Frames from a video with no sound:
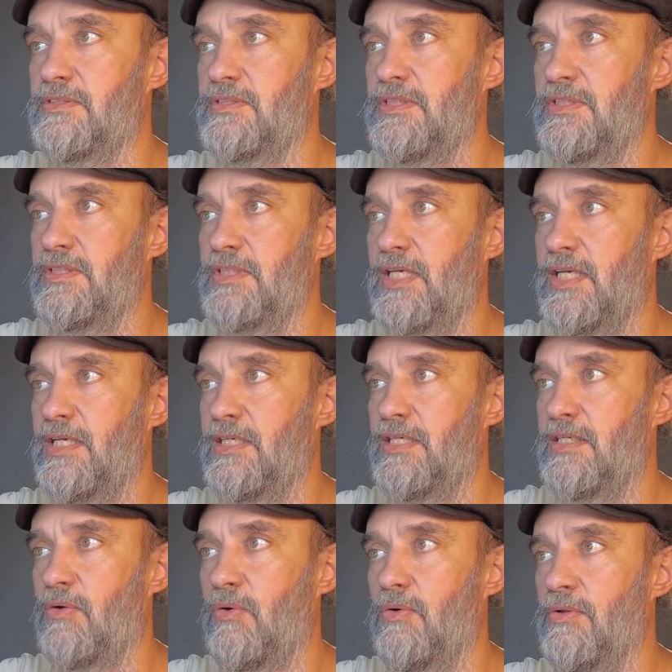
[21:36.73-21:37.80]
the
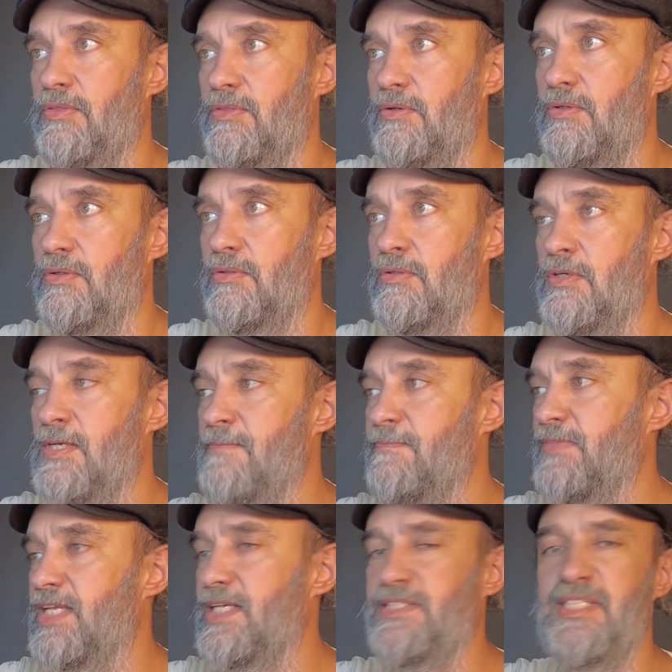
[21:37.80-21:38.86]
Ortho,
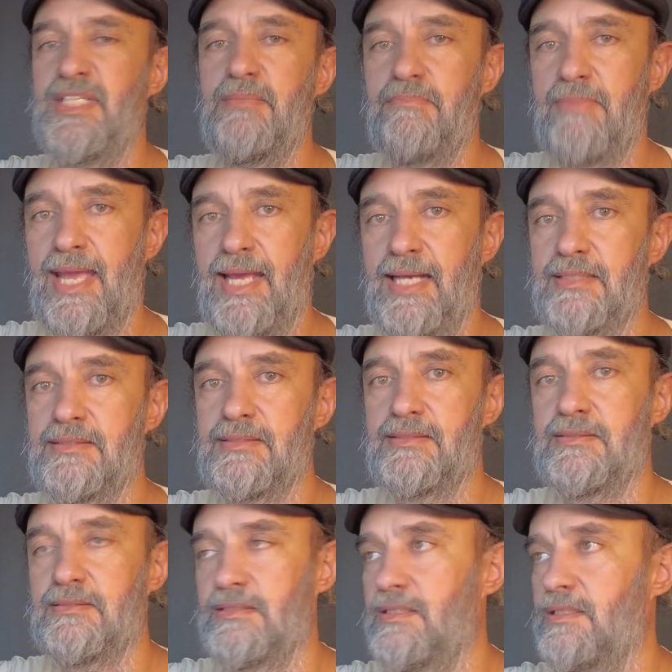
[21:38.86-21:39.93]

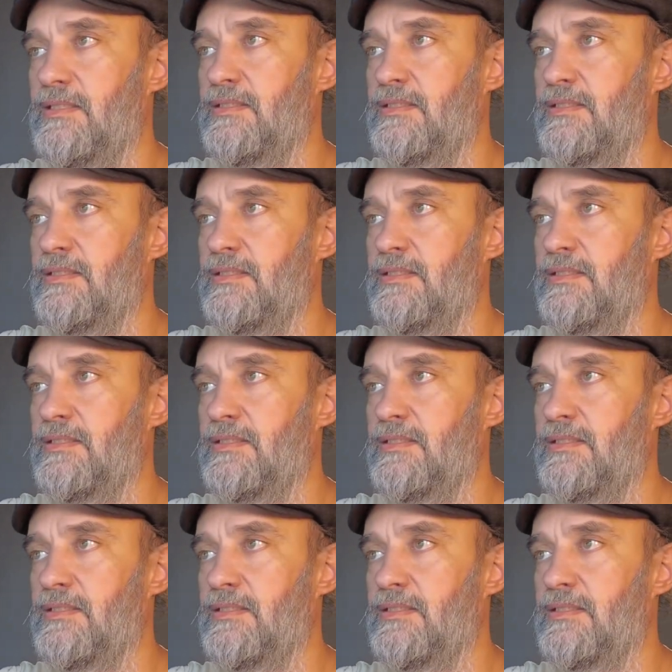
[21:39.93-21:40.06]
T-Max,